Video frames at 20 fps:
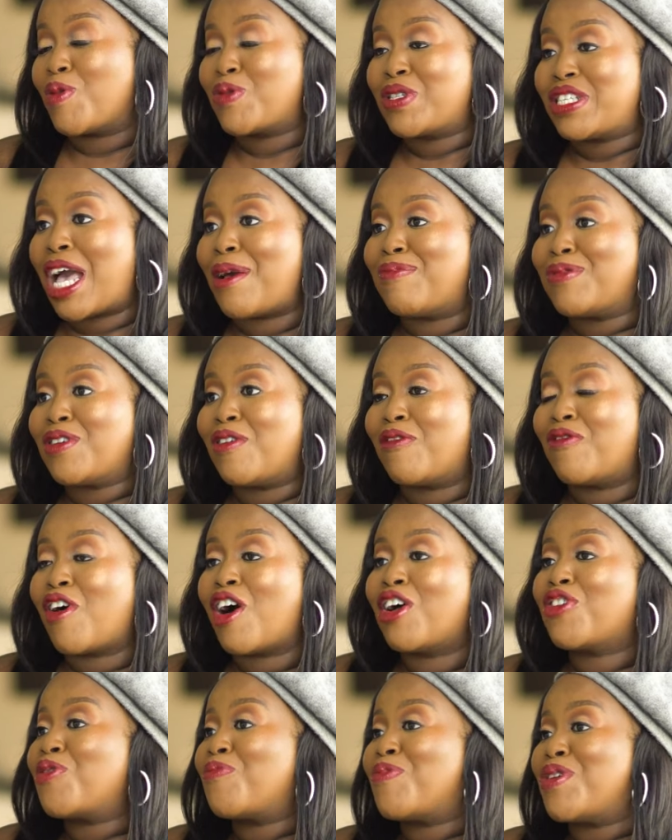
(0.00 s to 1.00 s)
both types of
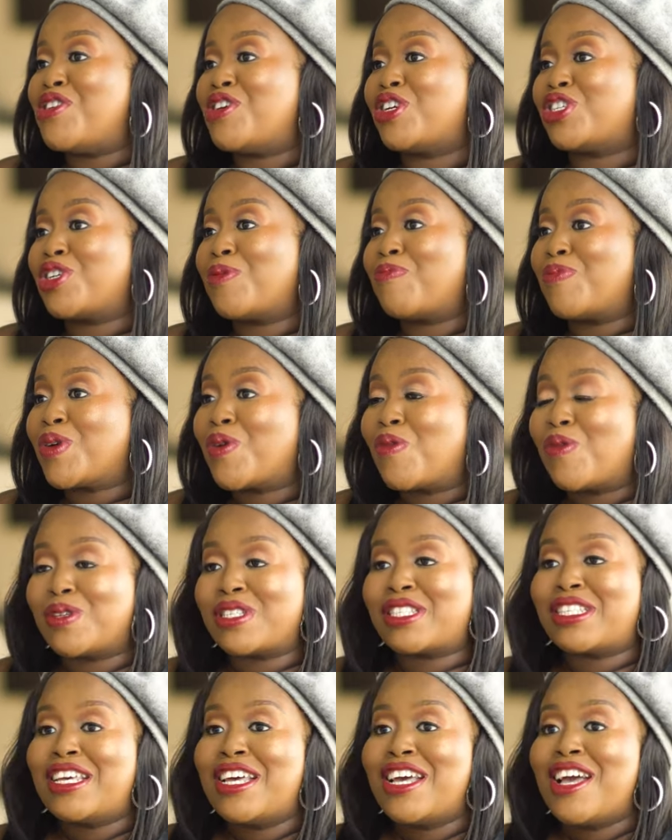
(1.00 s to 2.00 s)
entrepreneurship,
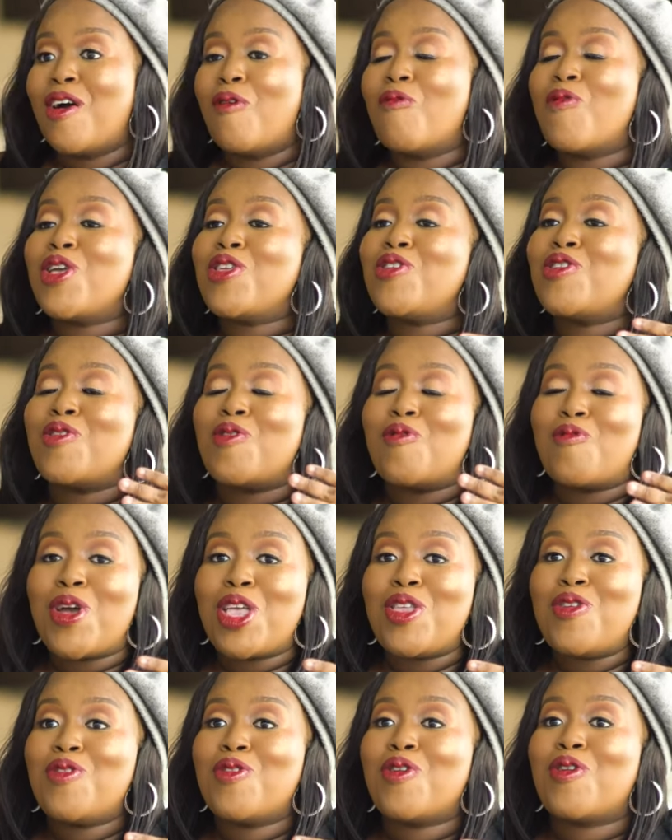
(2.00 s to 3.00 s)
because when you're
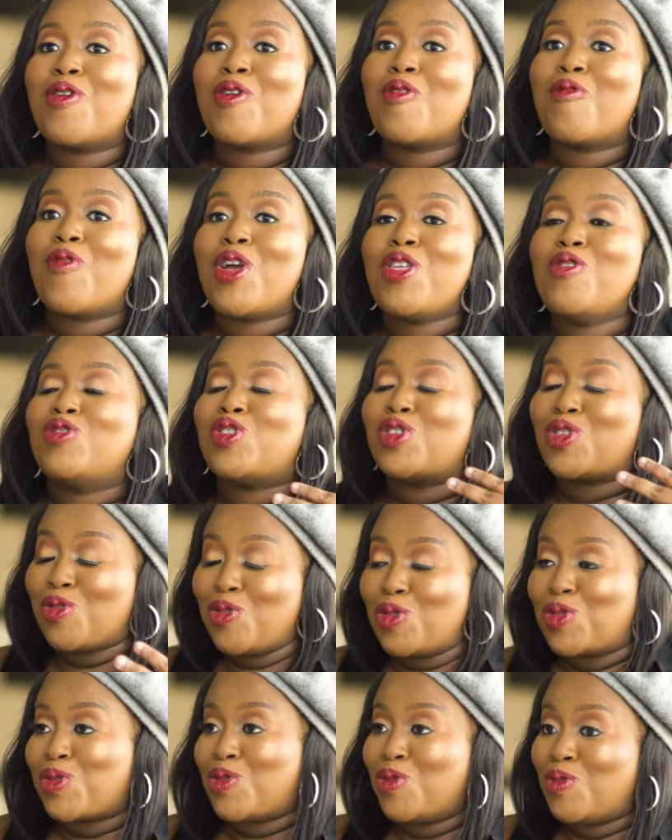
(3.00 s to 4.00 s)
when you're when you
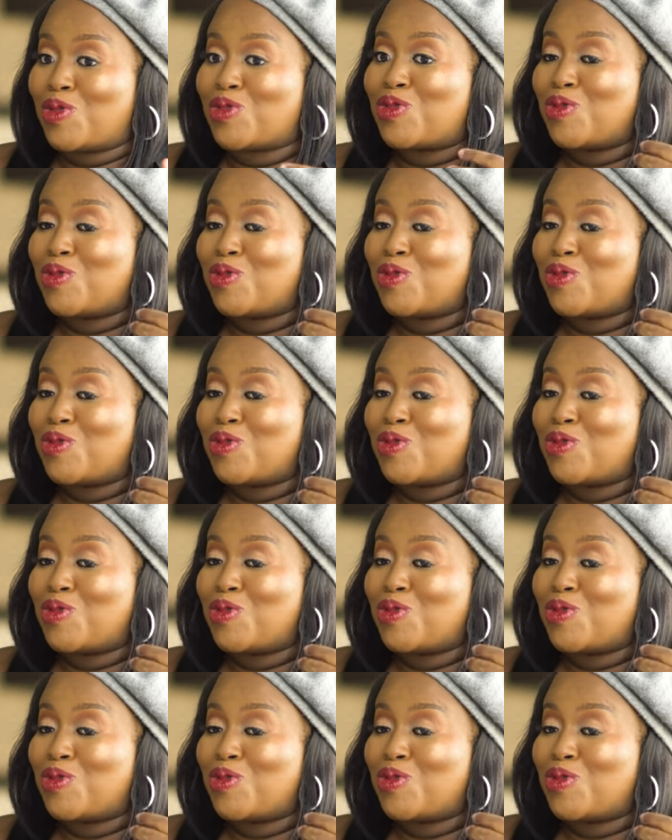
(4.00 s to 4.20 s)
choose to,